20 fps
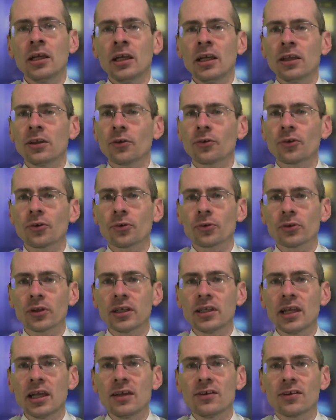In those early
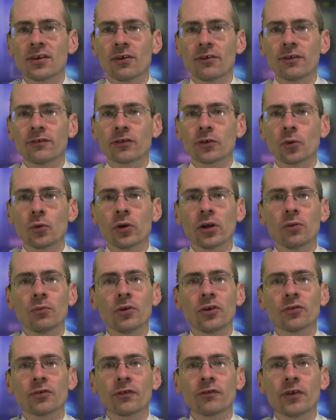days, however, oil
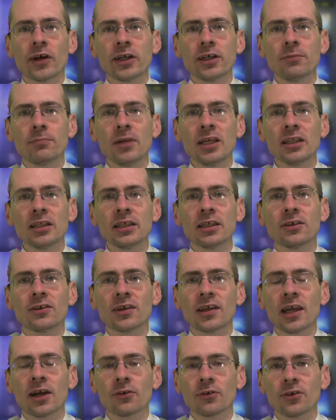was refined mainly into
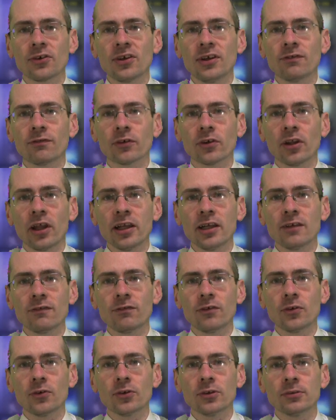kerosene for lighting
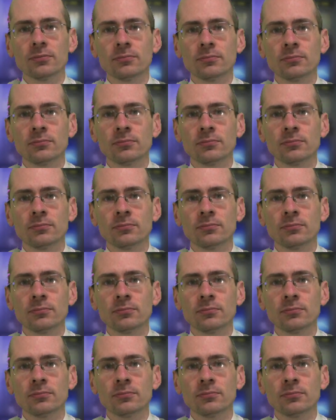fuel.